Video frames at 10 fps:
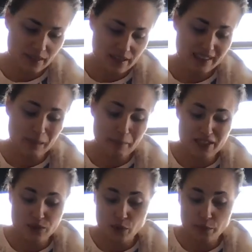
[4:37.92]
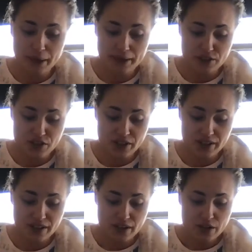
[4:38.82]
Like my school picture
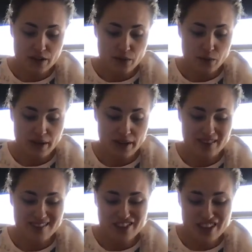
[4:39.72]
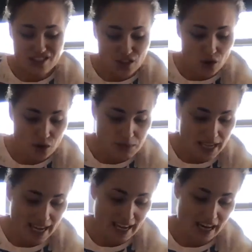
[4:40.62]
with just combed
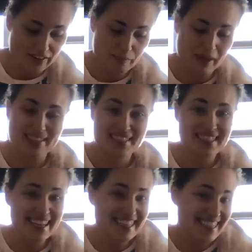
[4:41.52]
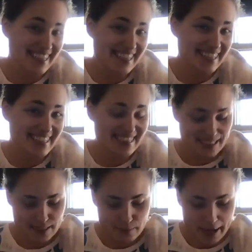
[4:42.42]
hair and my say cheese
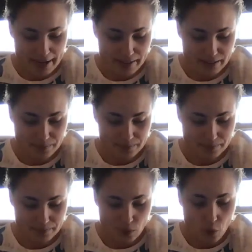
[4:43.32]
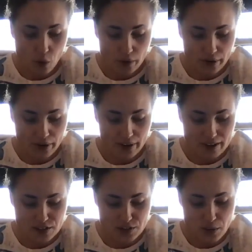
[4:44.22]
smile? Or
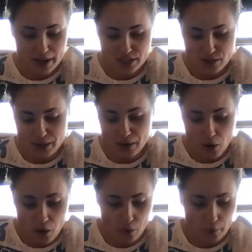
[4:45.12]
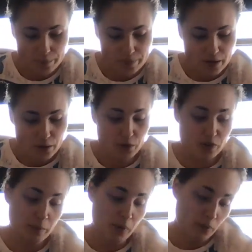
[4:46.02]
do I do at home with
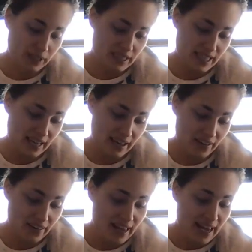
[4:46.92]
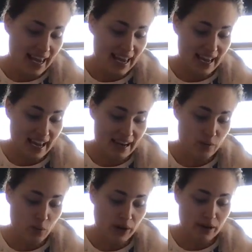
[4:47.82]
a ponytail
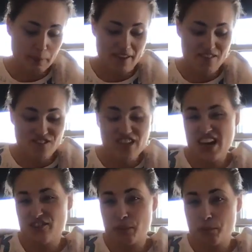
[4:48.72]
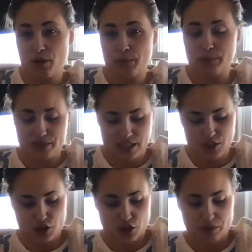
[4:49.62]
and wearing my favorite purple
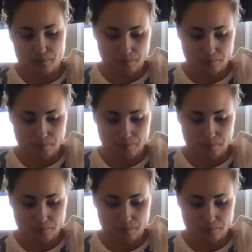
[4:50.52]
t-shirt?